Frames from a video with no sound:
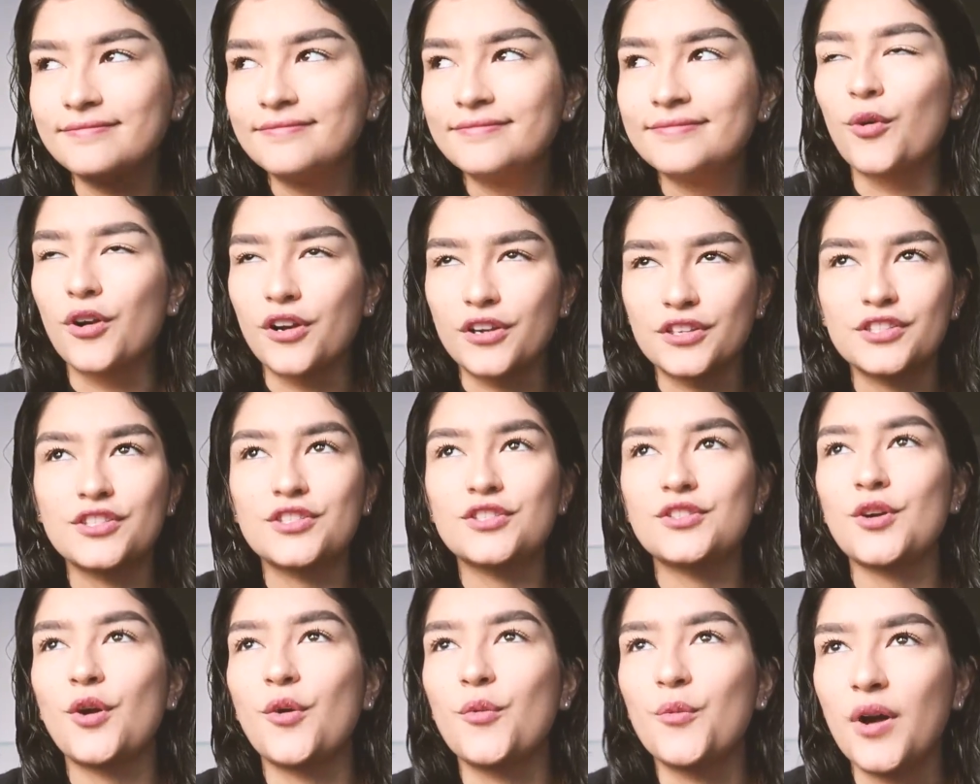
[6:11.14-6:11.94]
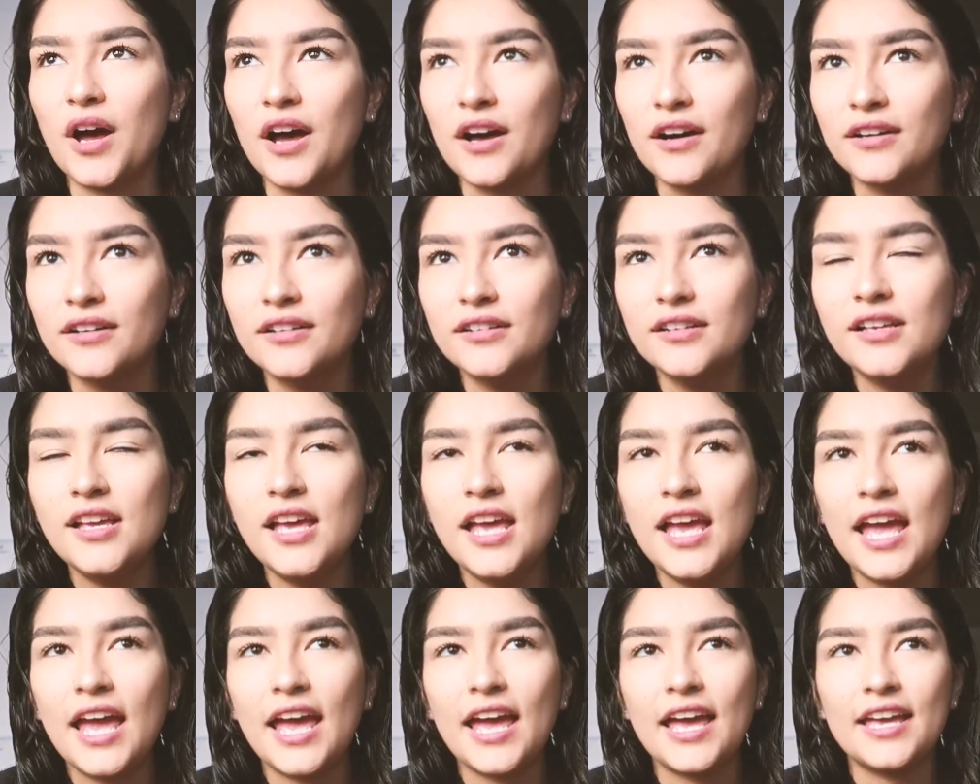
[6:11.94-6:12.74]
worked so well
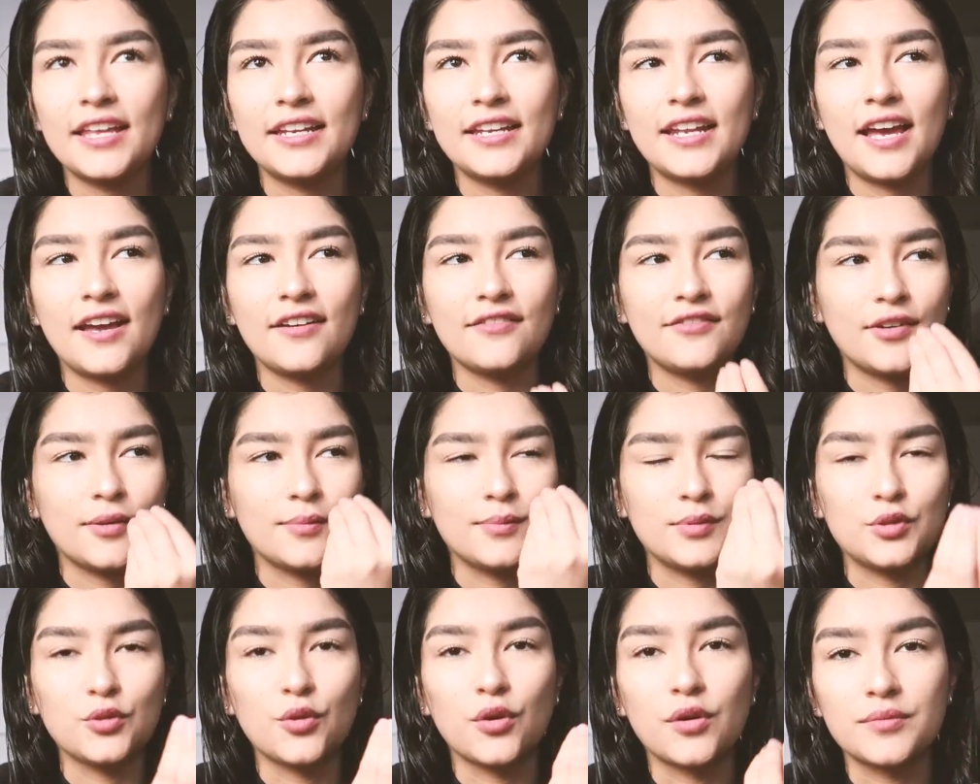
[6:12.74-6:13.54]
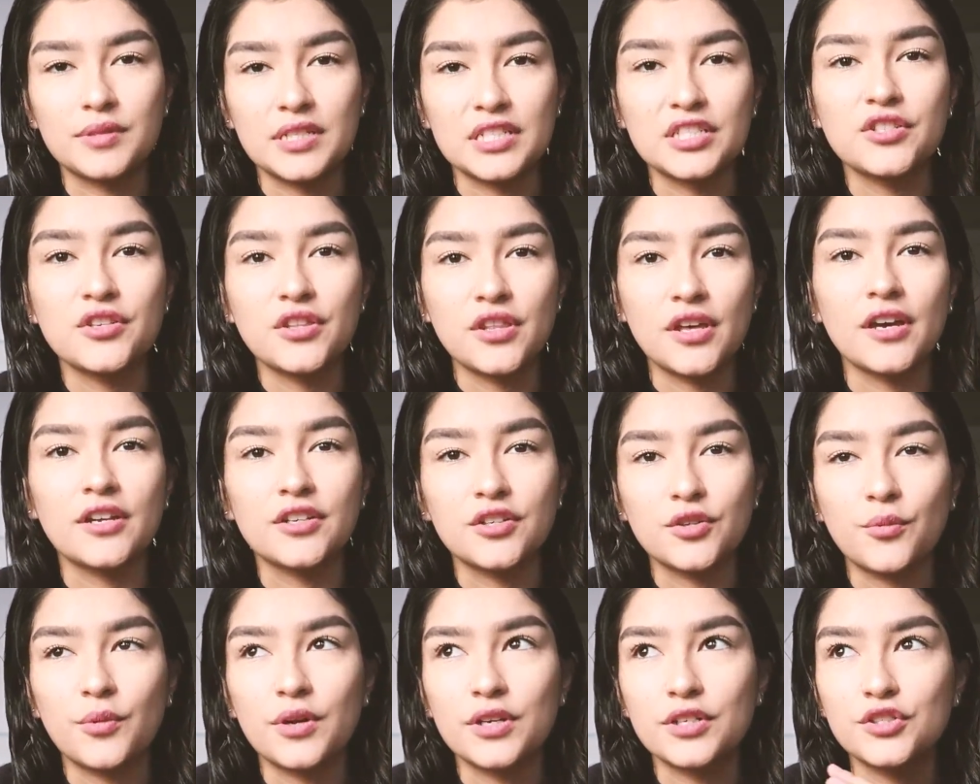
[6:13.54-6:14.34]
and have absorbed into the
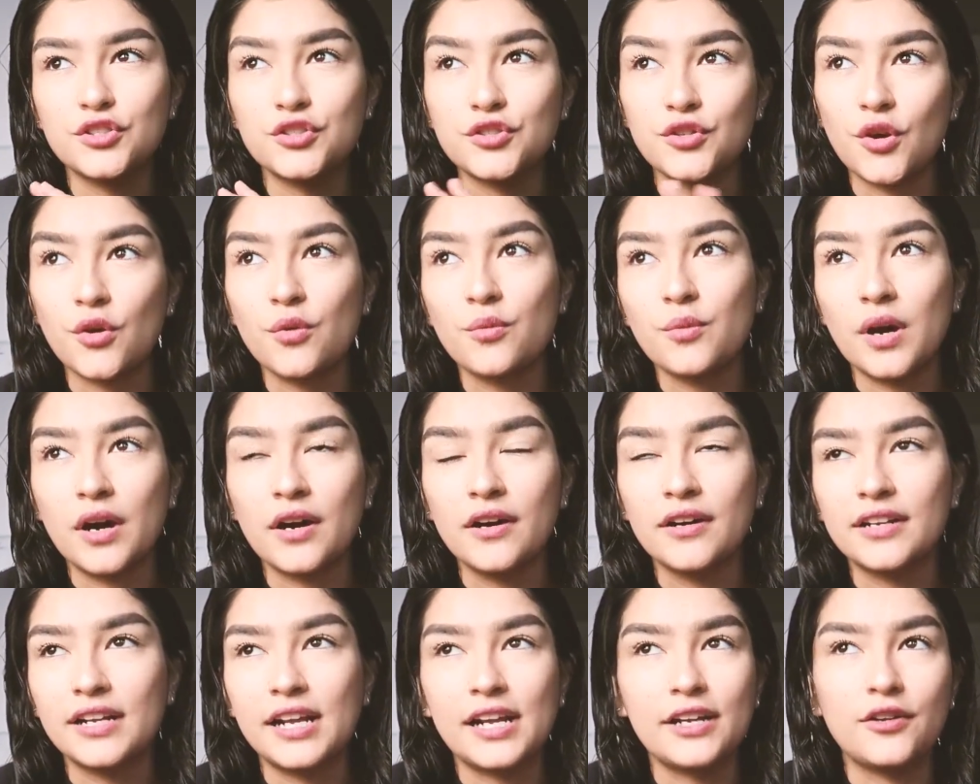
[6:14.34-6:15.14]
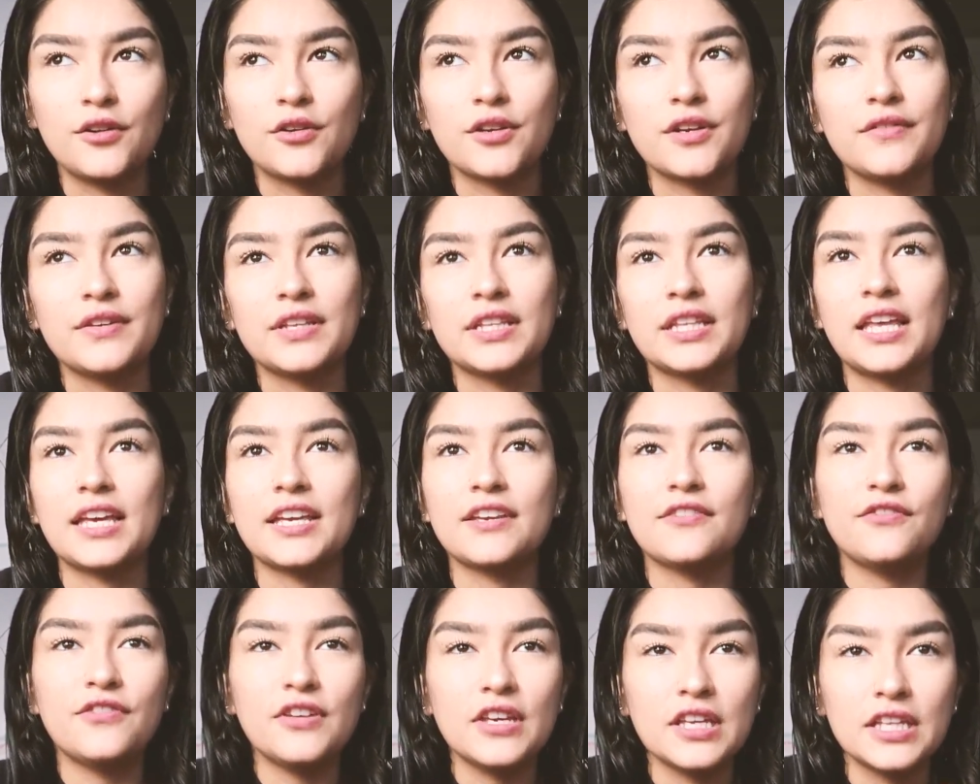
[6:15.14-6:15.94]
underwear so well, and I don't even
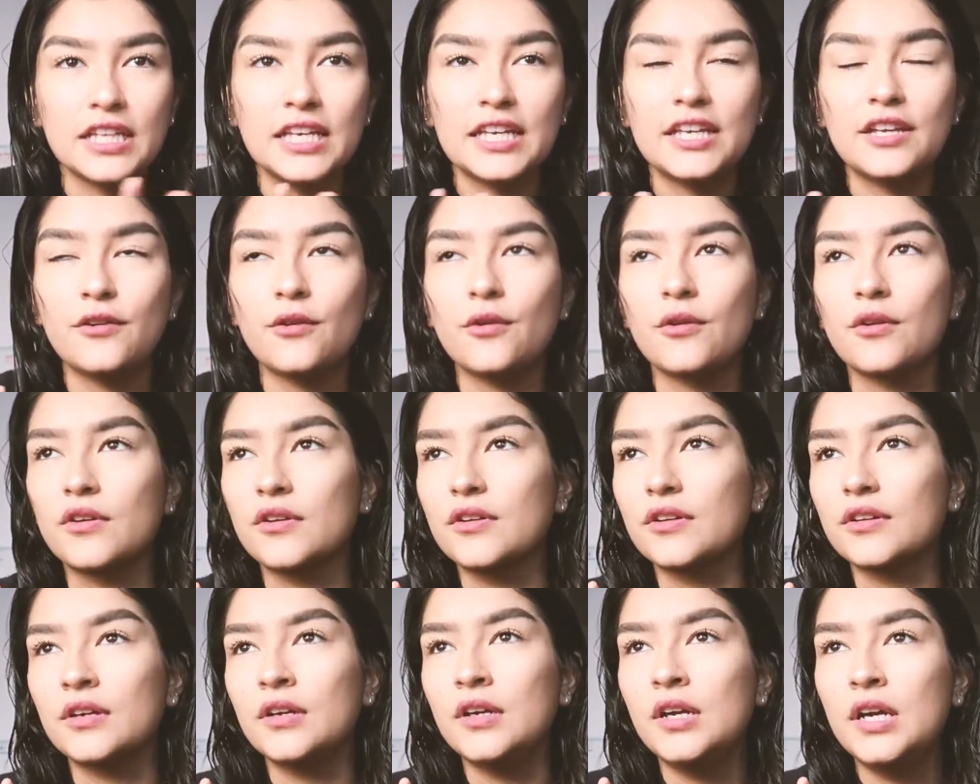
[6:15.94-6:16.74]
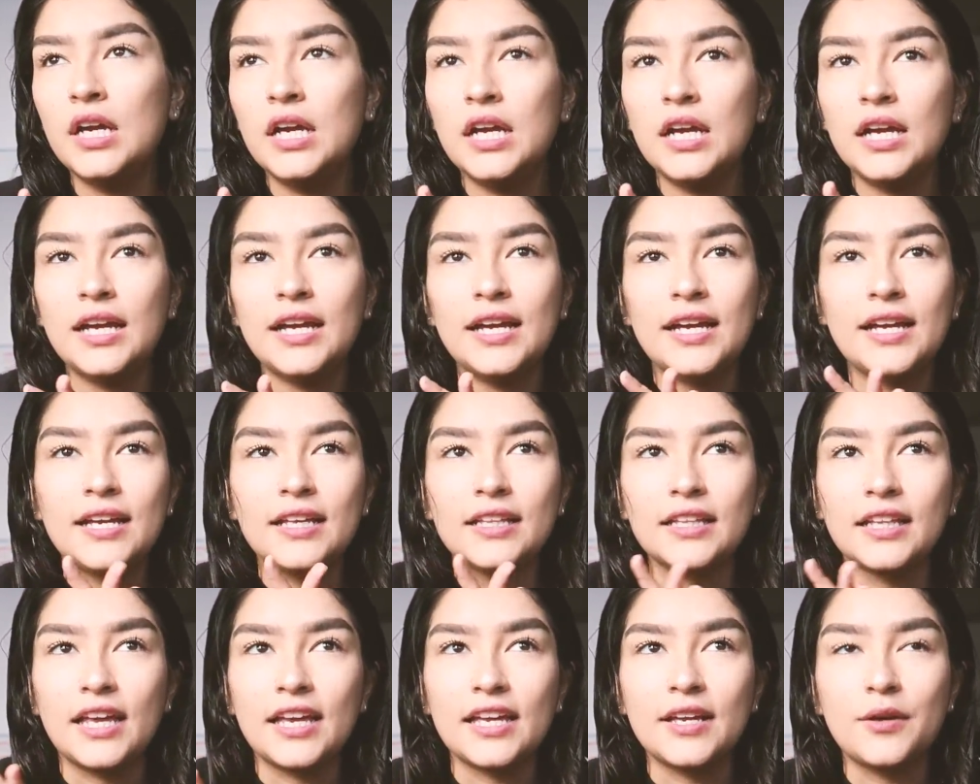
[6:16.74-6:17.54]
like feel it or
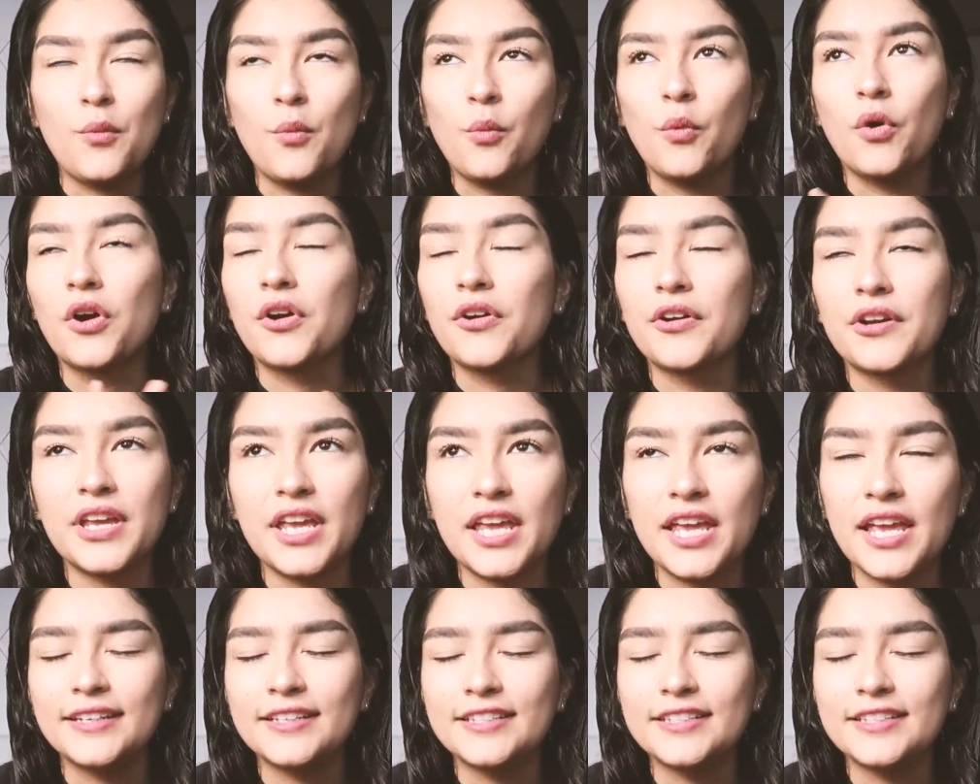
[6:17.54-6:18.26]
like worry.